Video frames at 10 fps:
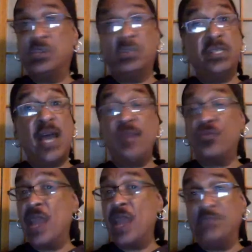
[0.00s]
could not
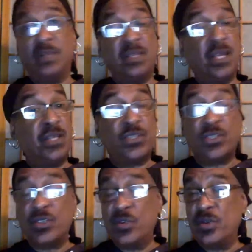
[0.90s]
write, but they
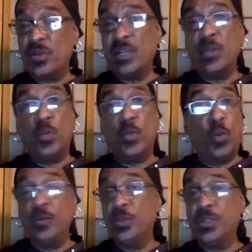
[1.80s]
certainly were
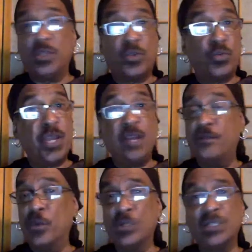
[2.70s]
one with the creative
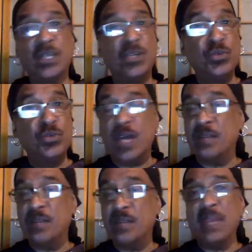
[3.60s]
force and knew how to
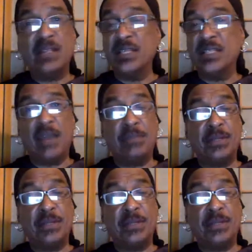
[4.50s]
make things happen.